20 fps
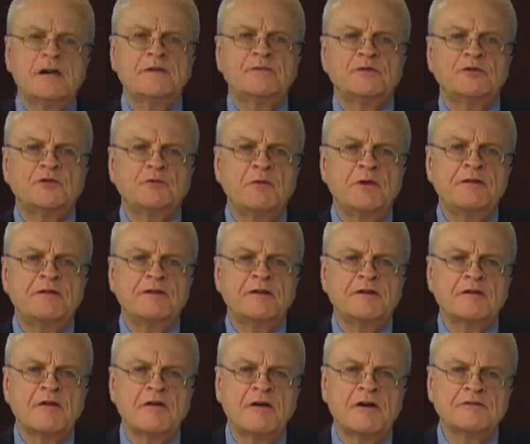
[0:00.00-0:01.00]
If there's one
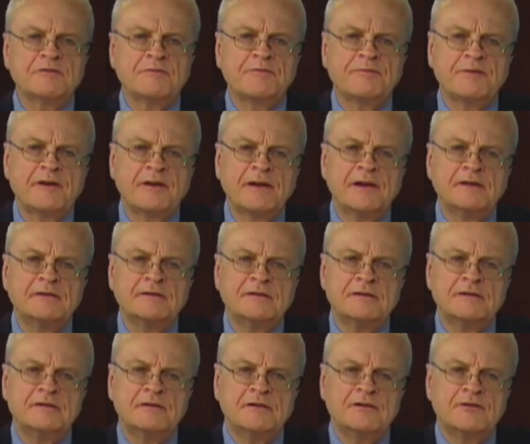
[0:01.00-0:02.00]
thing hard to find
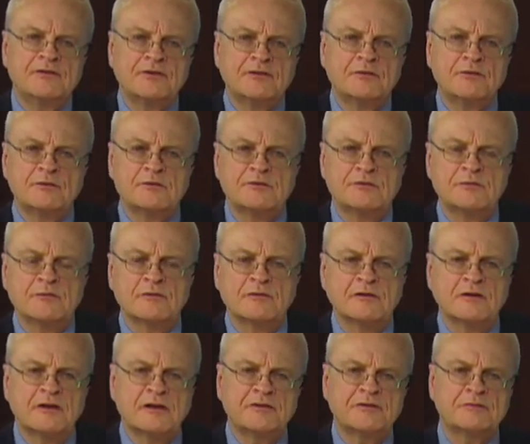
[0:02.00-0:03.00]
in the institutional
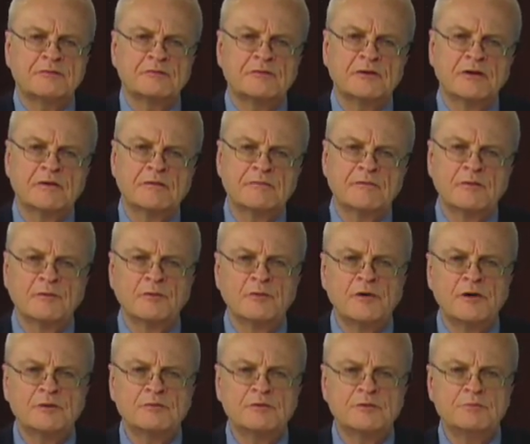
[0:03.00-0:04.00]
cluster of the
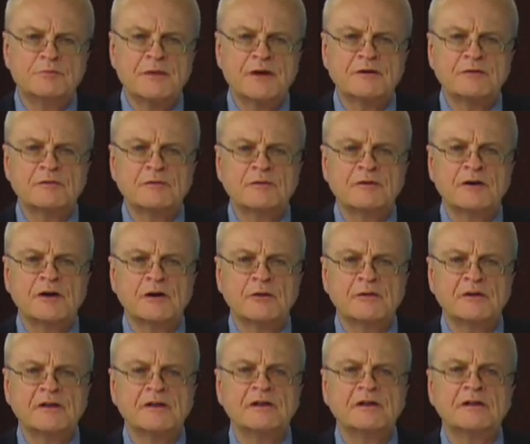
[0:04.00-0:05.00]
Longwood medical
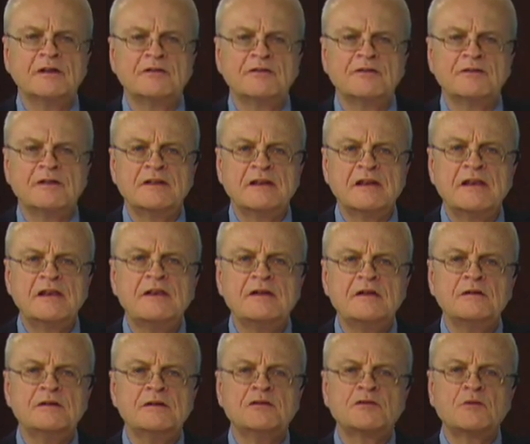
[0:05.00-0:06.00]
area, it's the
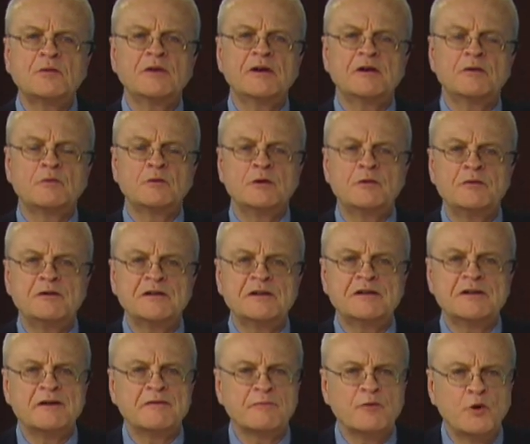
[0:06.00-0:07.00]
healing
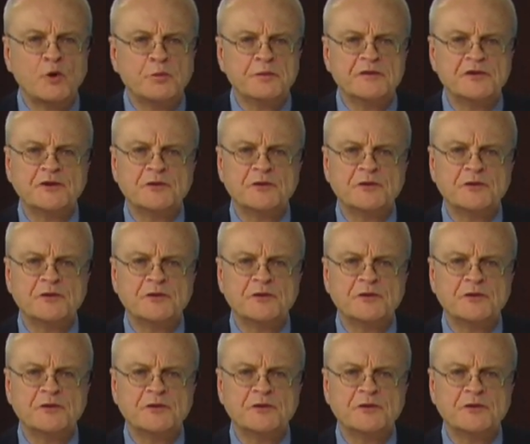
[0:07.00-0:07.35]
tranquility of open